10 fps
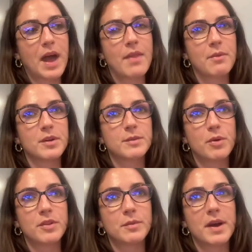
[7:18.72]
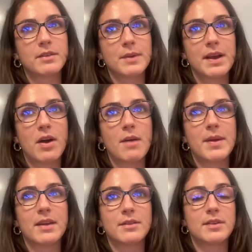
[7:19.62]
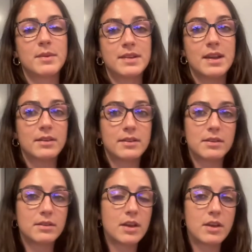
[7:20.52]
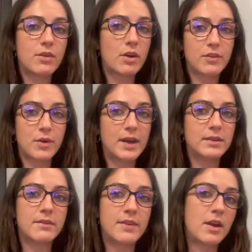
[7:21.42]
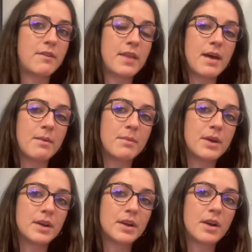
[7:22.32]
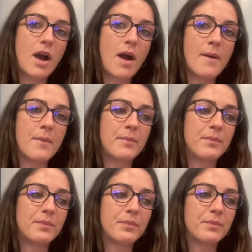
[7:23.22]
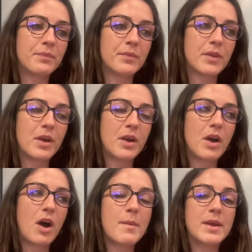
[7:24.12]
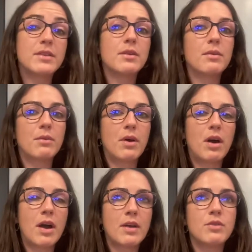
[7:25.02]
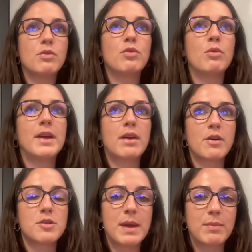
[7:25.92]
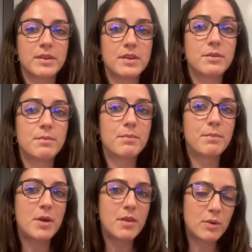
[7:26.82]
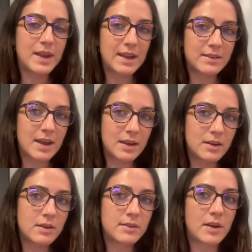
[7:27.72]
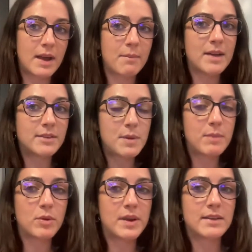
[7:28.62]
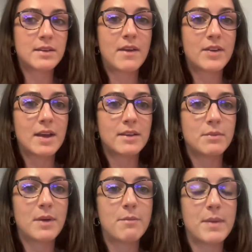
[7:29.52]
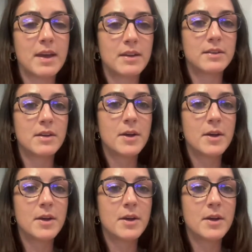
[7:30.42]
the response rates are really high because if someone sees that you kind of created a video for them, um, I mean, I normally encourage people to put them on LinkedIn. So like message people on LinkedIn they're connected with, because